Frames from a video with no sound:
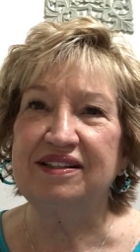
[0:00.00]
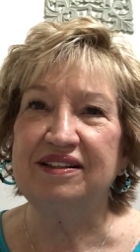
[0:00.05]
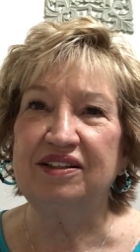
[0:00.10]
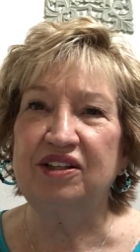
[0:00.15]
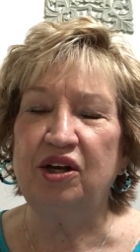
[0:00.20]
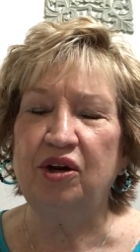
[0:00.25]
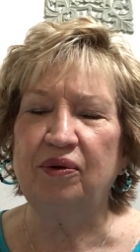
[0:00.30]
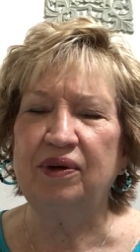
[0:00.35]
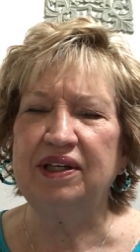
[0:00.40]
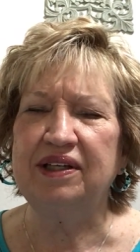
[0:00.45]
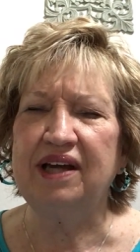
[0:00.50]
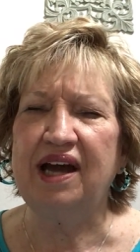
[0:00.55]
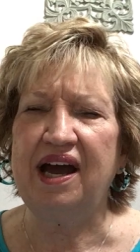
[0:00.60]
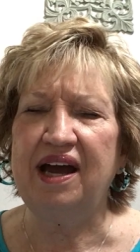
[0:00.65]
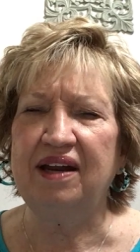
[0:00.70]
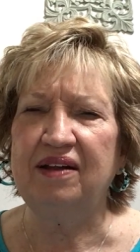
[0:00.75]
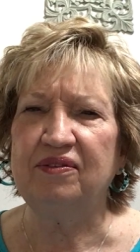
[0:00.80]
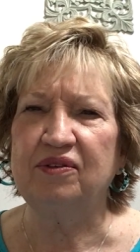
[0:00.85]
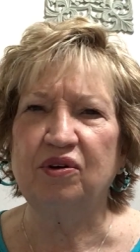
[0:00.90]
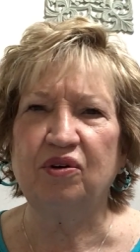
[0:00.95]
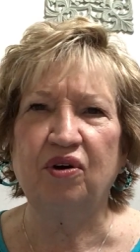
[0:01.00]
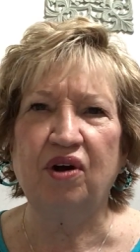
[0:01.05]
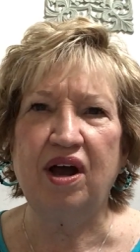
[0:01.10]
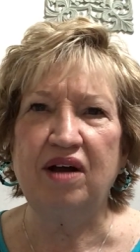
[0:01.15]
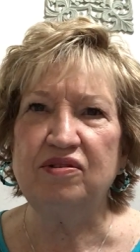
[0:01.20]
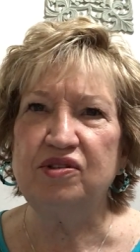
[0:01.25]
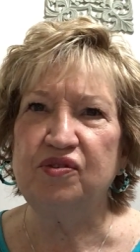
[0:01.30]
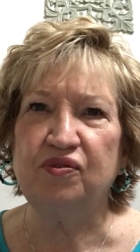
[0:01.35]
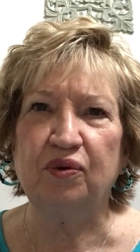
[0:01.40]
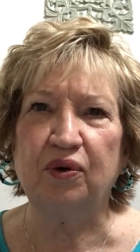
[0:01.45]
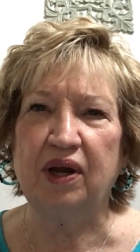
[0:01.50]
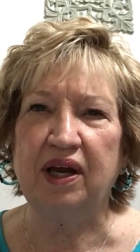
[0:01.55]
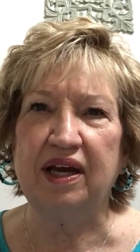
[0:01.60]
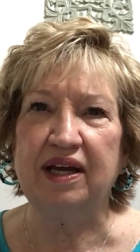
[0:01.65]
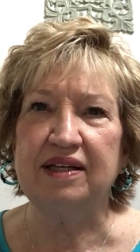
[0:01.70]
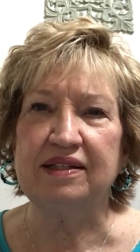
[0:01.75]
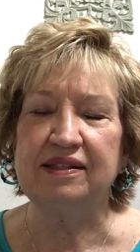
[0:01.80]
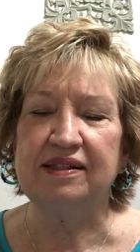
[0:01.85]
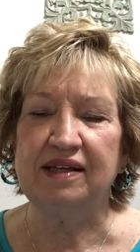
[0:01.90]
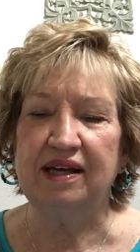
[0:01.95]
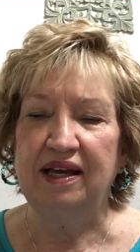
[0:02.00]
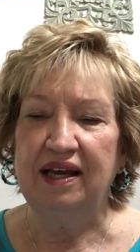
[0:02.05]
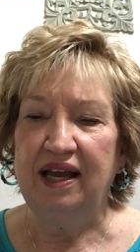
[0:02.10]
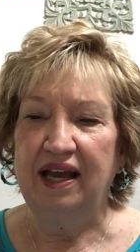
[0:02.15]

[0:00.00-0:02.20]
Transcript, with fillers: You know, he died on the cross for us,